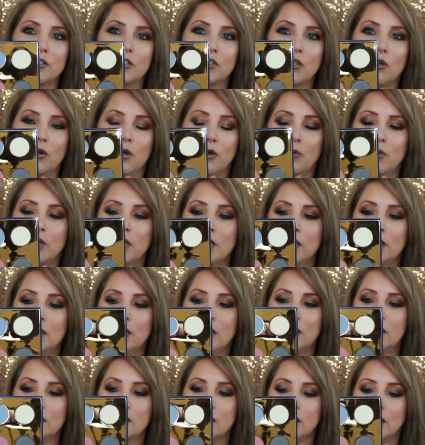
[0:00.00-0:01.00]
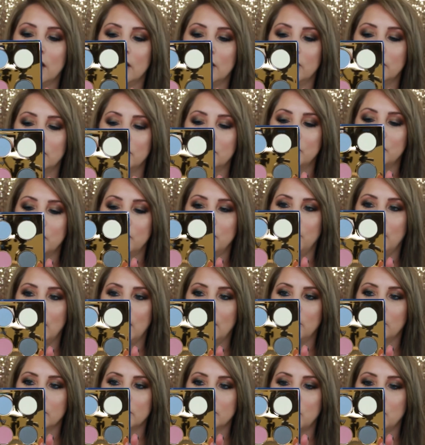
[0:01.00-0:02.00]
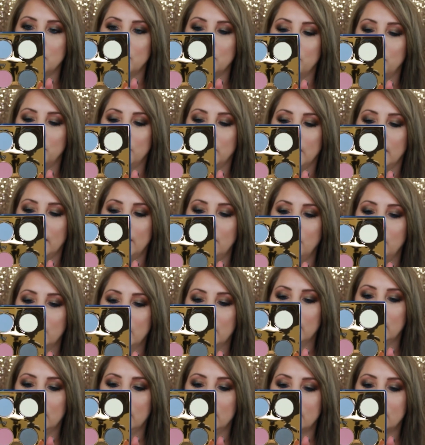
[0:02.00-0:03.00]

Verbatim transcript: So I wanted these colors to be able to play with